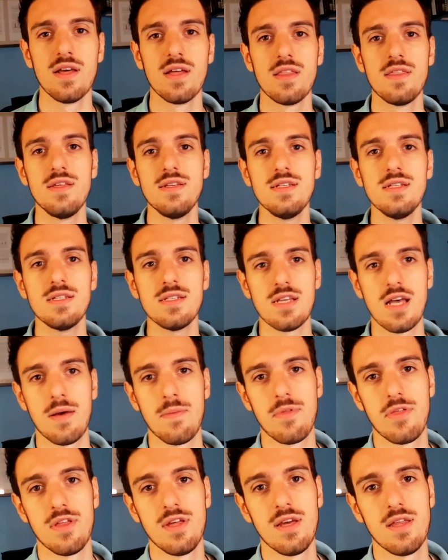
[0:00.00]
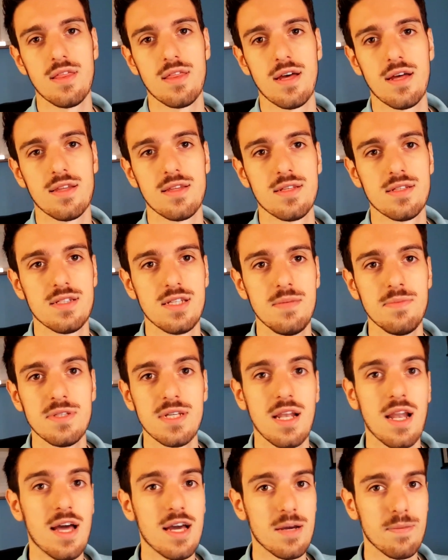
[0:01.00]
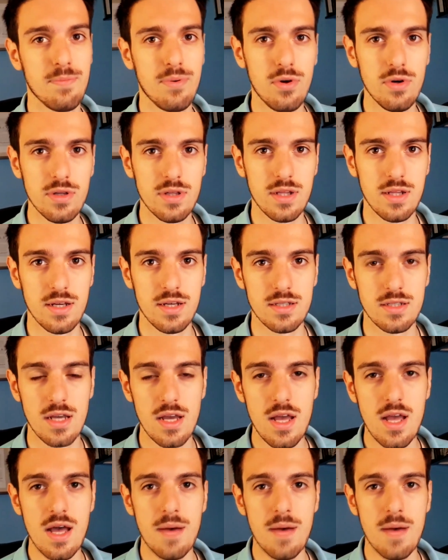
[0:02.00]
This is something that seems like pointless,